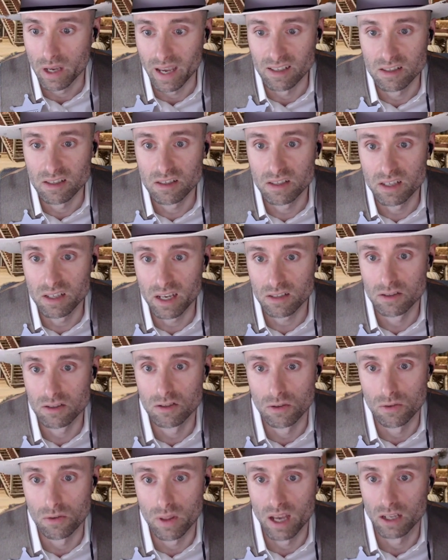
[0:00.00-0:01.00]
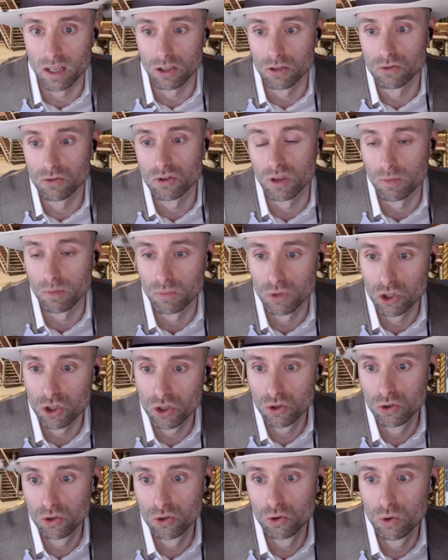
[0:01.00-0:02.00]
a 6, so that used up
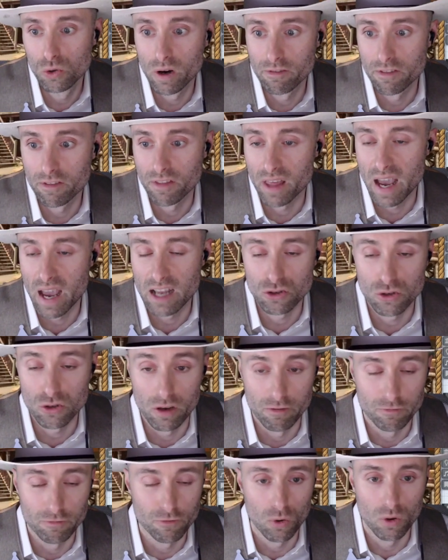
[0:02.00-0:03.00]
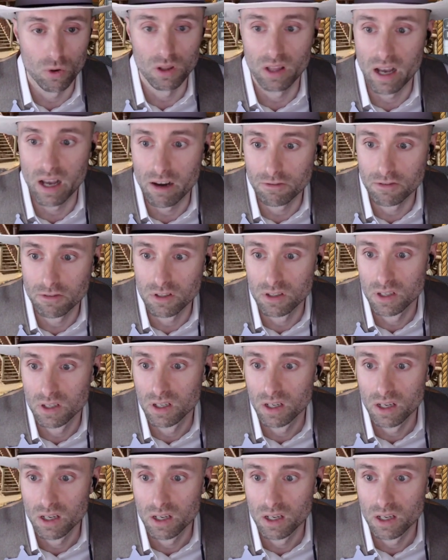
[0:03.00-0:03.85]
2 of that, so you have 4 left.